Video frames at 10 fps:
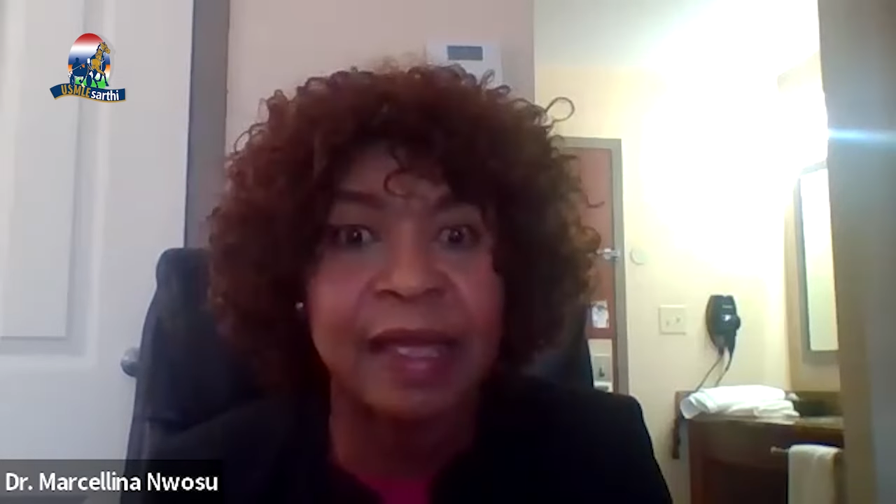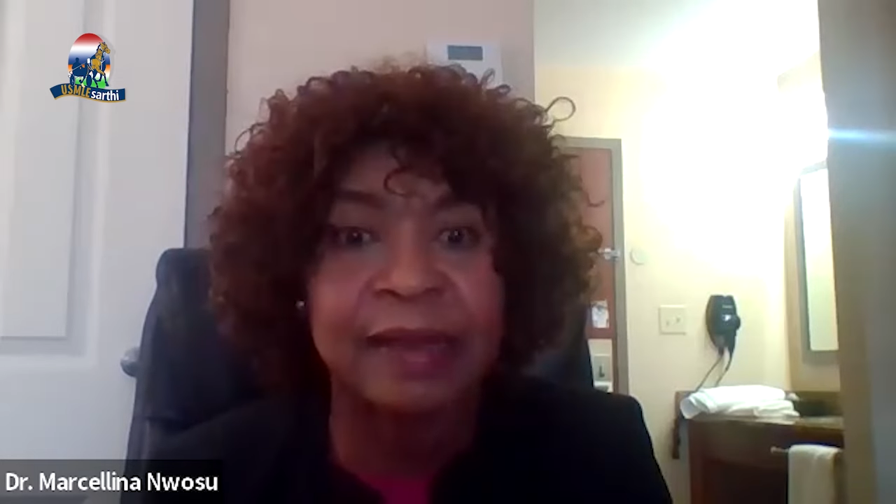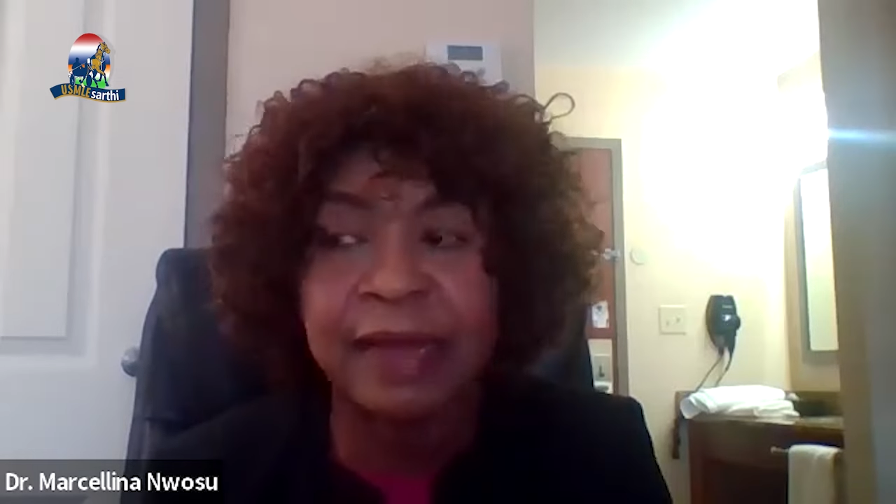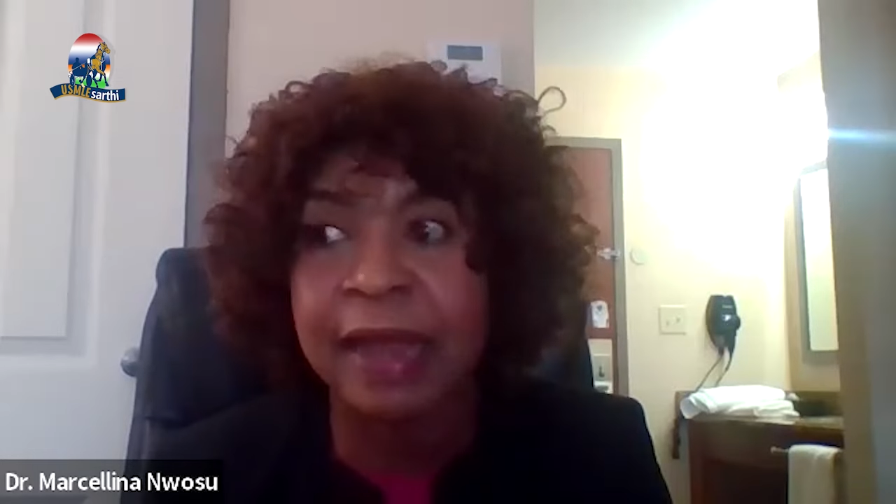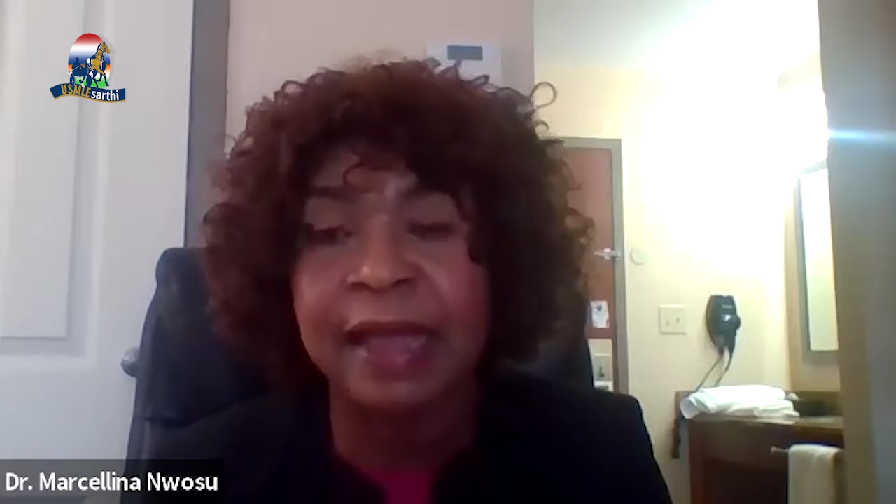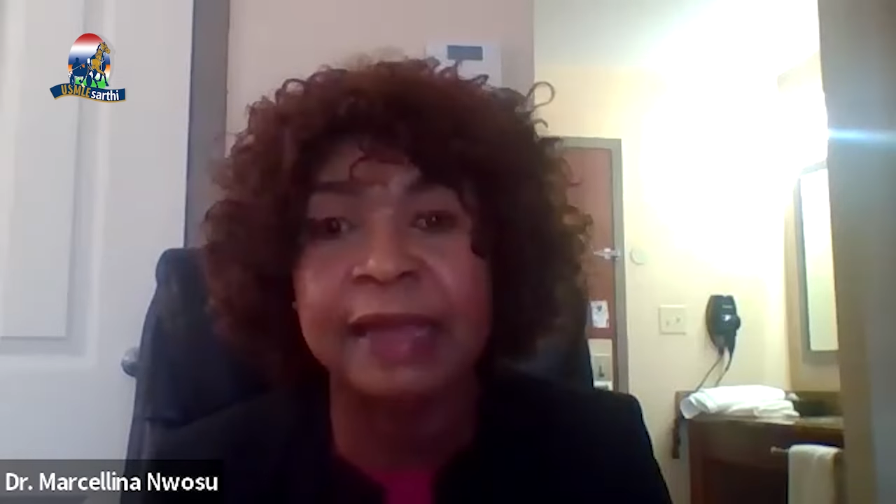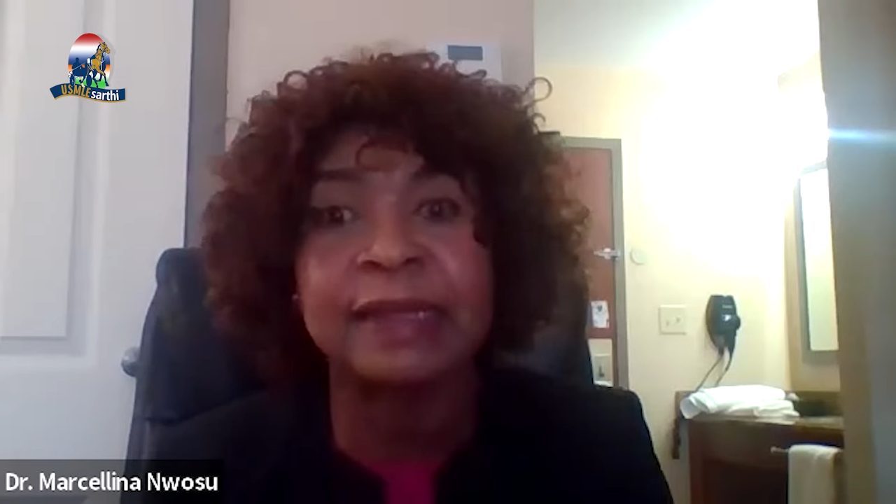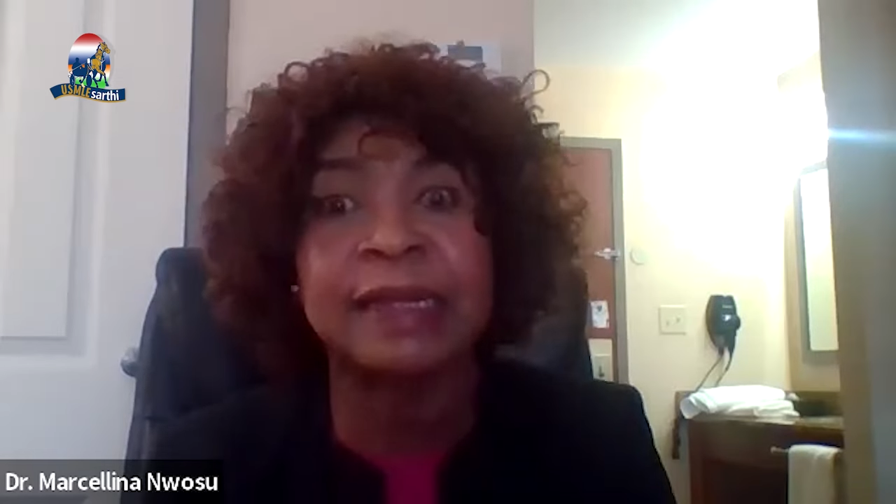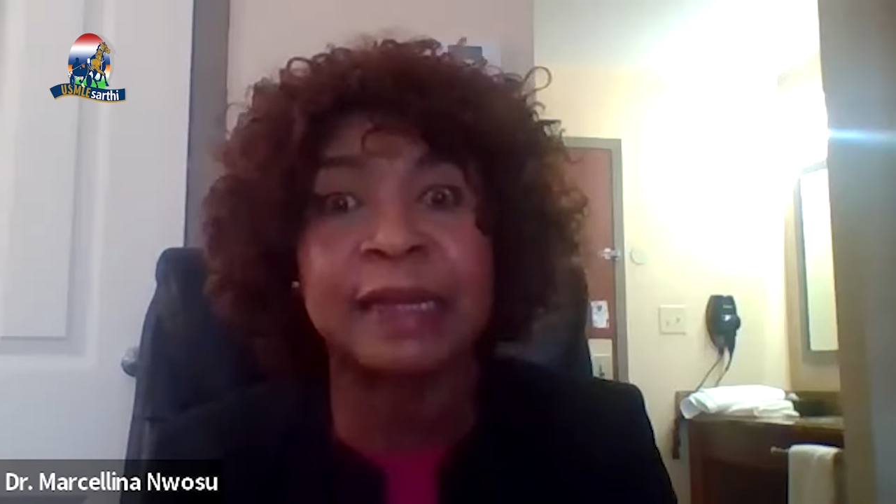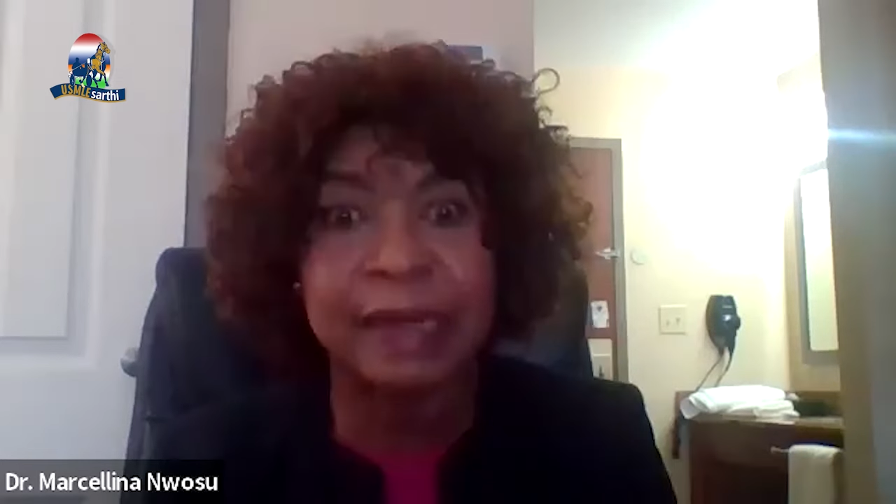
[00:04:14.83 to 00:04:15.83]
that, and I
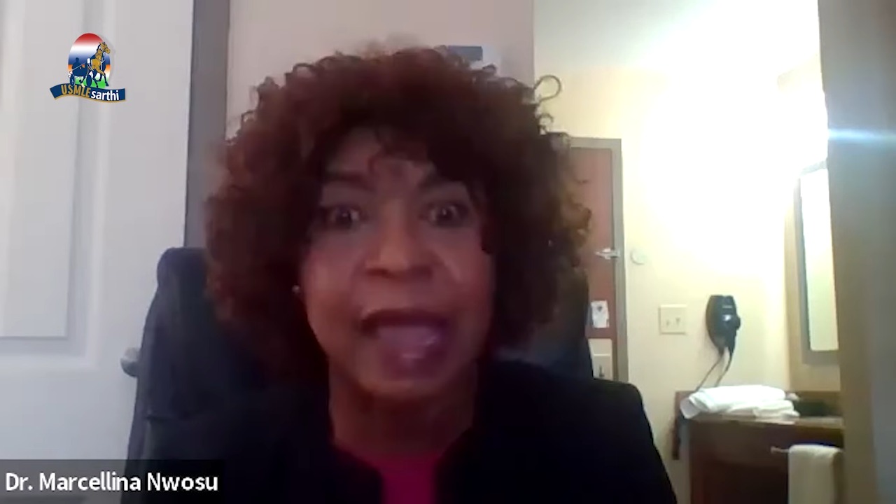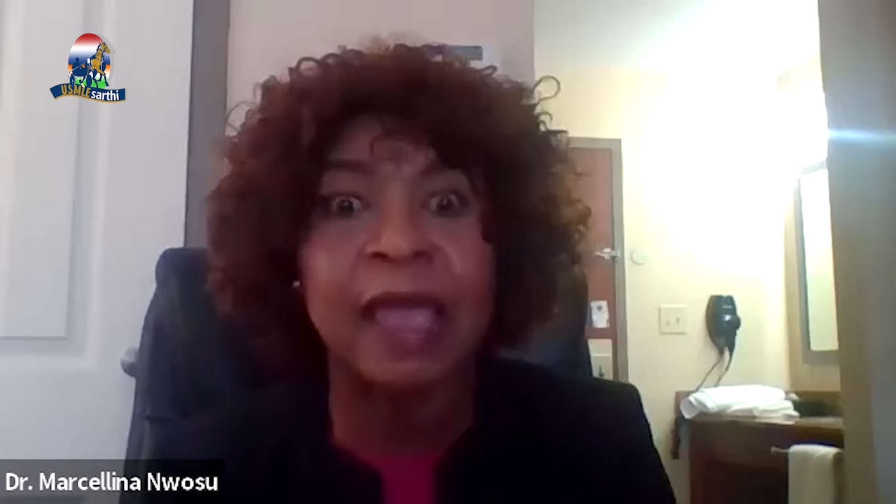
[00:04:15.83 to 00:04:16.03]
did.